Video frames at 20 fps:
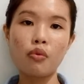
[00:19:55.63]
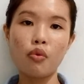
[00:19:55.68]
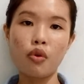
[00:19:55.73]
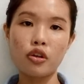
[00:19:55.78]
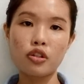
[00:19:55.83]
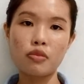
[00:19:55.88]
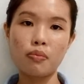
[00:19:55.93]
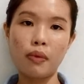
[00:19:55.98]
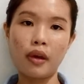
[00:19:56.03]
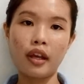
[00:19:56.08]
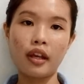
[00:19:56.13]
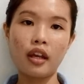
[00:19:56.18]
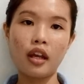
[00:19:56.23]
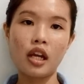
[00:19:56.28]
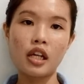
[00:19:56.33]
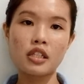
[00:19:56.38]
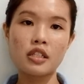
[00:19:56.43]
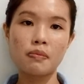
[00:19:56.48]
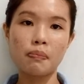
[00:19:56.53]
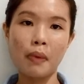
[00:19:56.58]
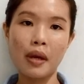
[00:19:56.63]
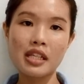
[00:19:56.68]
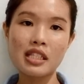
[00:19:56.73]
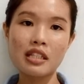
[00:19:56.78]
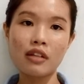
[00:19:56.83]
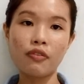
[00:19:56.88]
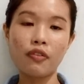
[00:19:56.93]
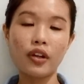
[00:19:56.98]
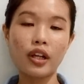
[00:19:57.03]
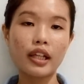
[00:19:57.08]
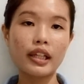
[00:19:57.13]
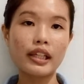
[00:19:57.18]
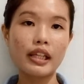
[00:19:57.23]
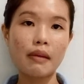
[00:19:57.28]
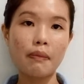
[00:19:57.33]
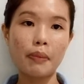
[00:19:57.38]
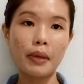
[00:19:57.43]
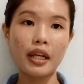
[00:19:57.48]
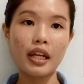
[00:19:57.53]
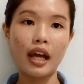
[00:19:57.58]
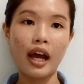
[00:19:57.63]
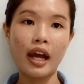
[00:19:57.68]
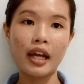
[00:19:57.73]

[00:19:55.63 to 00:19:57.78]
washback has specifically been